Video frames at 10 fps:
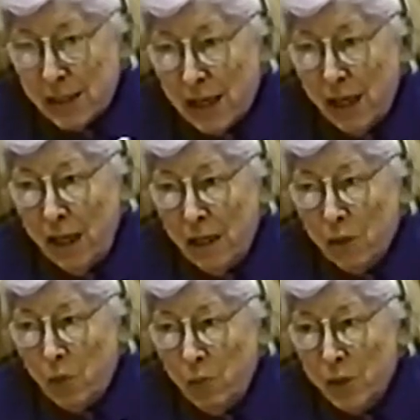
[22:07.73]
saying
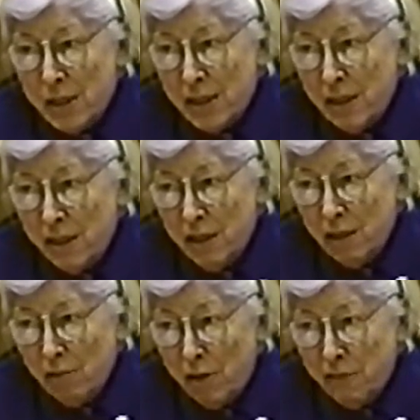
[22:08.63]
that we would sit
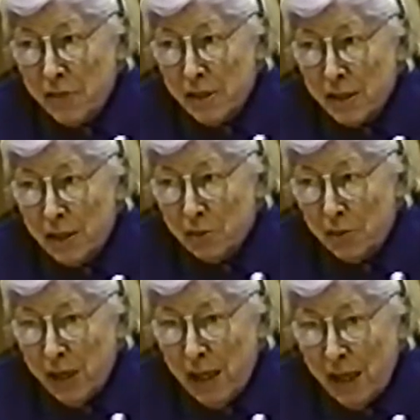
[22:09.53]
in their office
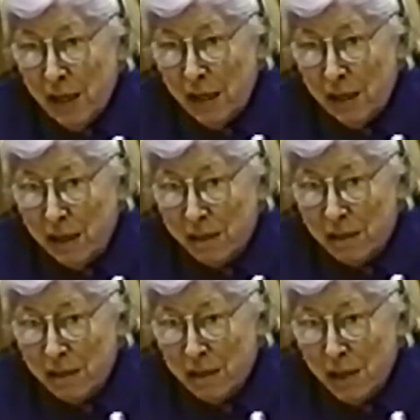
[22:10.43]
until they ended
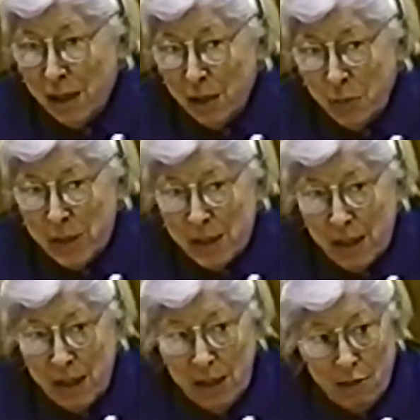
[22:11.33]
it. We
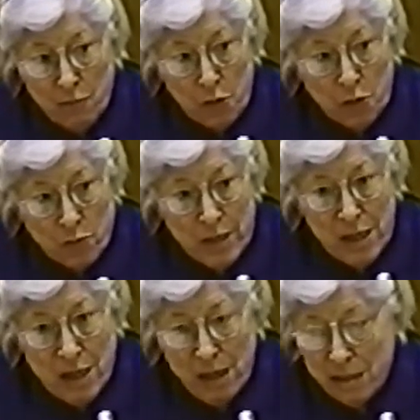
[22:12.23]
stayed there for
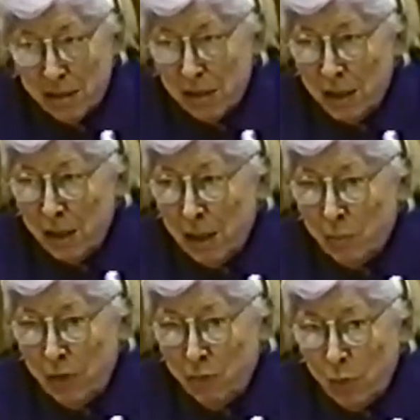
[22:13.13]
three days
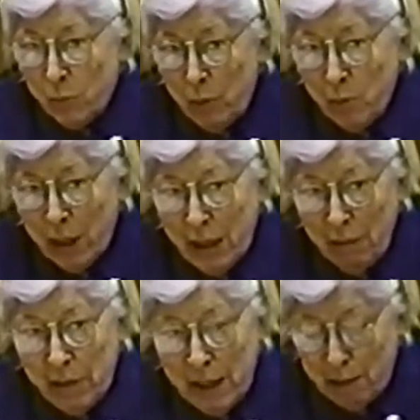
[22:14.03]
before we were
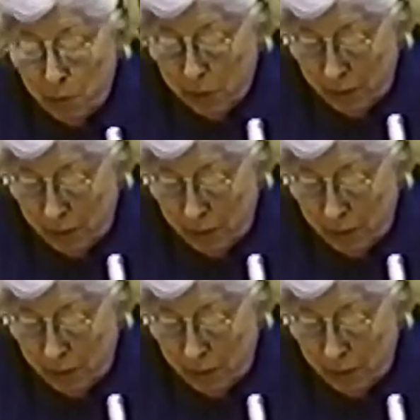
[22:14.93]
carried out